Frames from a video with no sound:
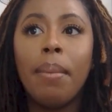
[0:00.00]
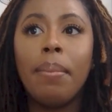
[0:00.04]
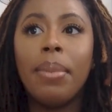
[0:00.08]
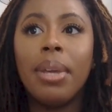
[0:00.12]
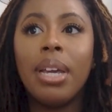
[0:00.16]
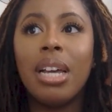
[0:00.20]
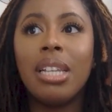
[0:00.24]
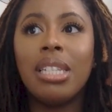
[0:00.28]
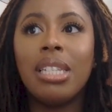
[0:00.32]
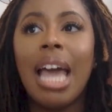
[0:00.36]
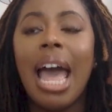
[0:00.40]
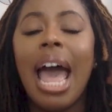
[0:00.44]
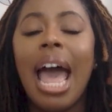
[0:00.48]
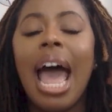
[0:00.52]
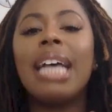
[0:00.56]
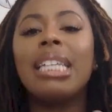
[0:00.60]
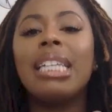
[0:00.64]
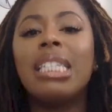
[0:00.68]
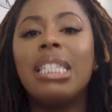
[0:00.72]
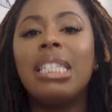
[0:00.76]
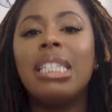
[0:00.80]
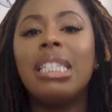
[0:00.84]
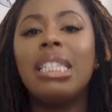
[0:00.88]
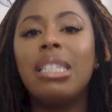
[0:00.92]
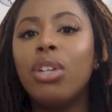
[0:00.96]
because it
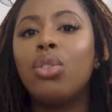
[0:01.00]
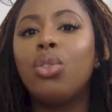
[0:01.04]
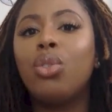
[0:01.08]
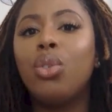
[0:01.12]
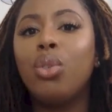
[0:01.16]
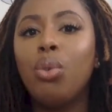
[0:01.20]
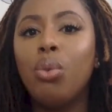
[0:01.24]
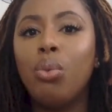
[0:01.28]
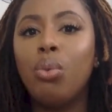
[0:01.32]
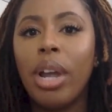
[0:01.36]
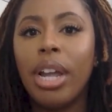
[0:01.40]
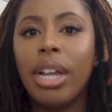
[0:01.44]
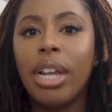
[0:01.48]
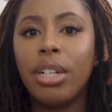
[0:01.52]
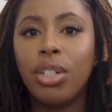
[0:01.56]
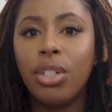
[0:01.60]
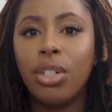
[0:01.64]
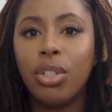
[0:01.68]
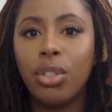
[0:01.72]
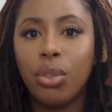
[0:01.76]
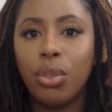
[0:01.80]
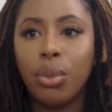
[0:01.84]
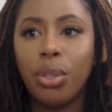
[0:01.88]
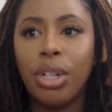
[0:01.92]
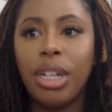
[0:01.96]
has to be a two-way
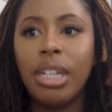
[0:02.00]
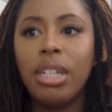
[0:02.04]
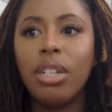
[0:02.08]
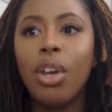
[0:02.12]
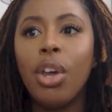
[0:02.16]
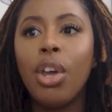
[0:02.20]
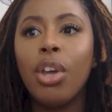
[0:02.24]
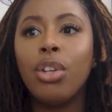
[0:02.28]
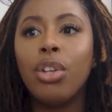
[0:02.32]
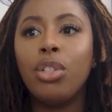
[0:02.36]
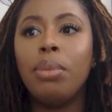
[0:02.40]
street